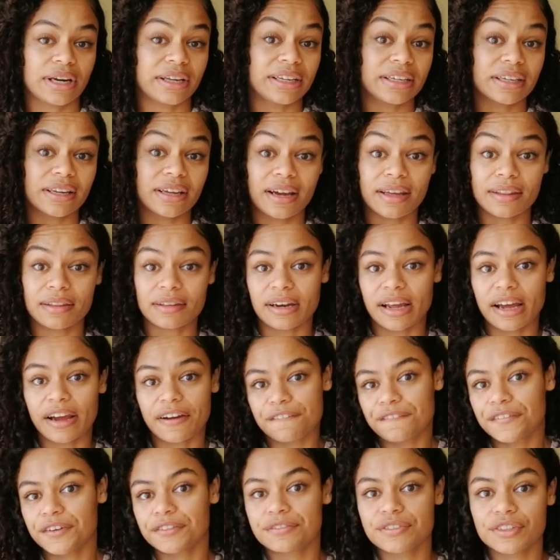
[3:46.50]
in either
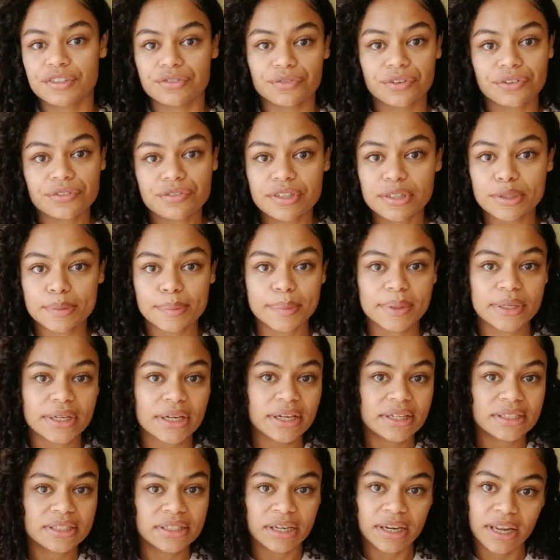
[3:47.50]
like a 50-50
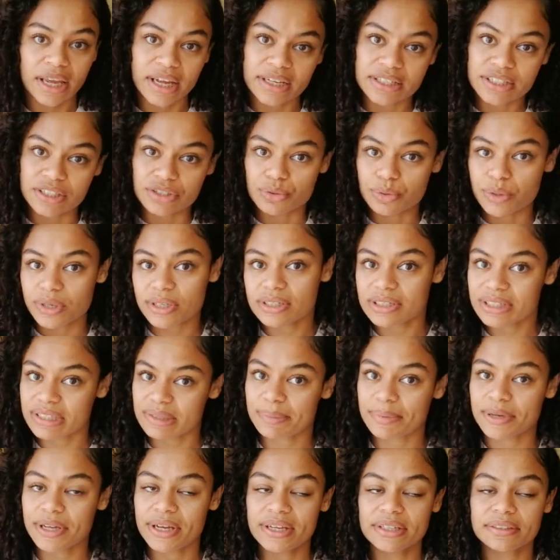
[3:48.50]
split, an 80-20
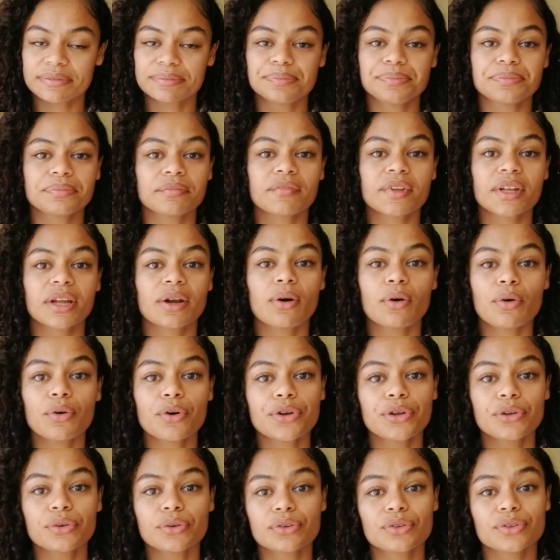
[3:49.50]
split,
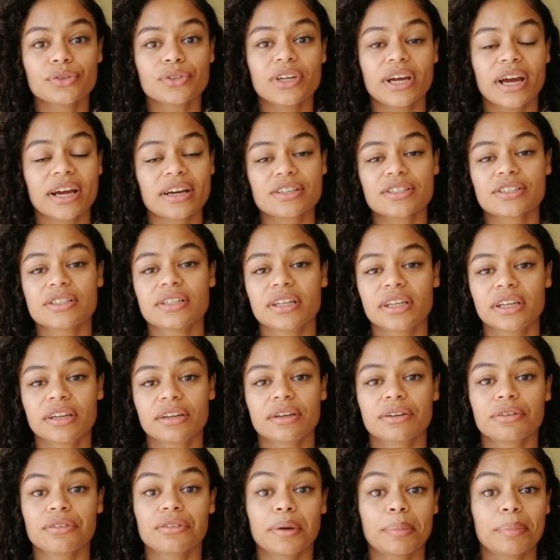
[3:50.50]
or you could
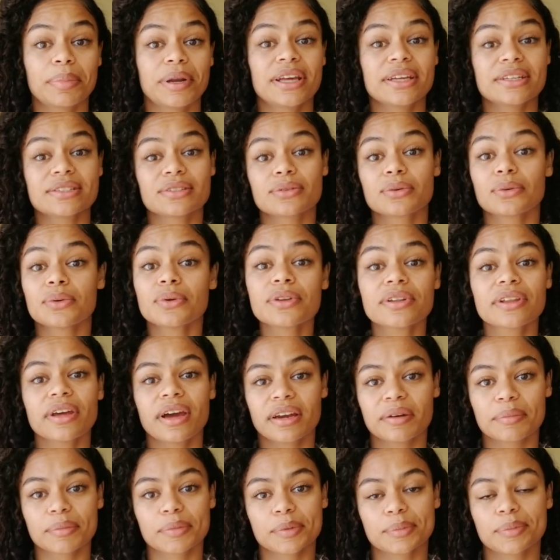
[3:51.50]
actually replace all the
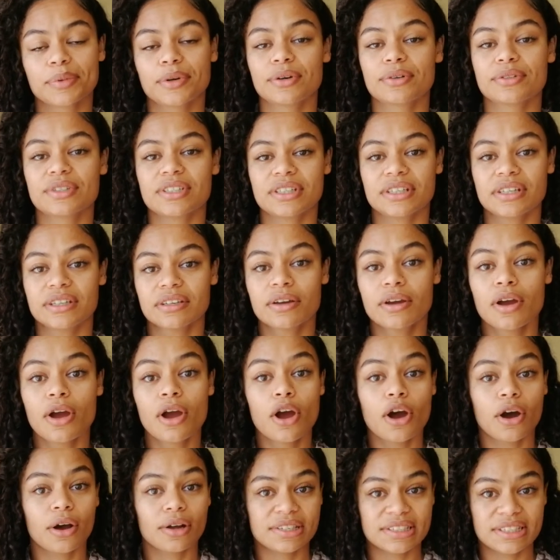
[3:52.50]
animal protein
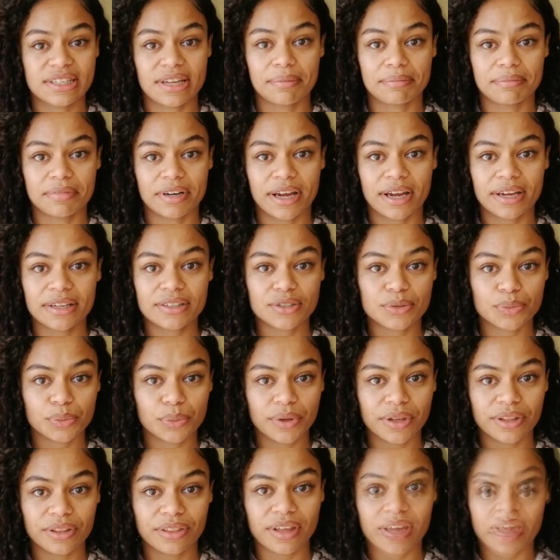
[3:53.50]
on some nights
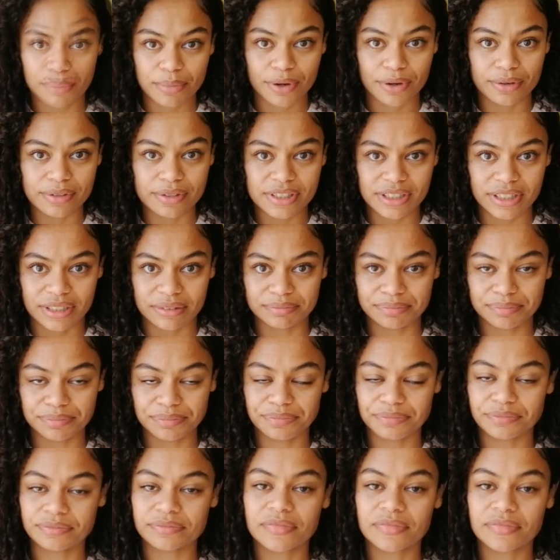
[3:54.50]
with plant protein.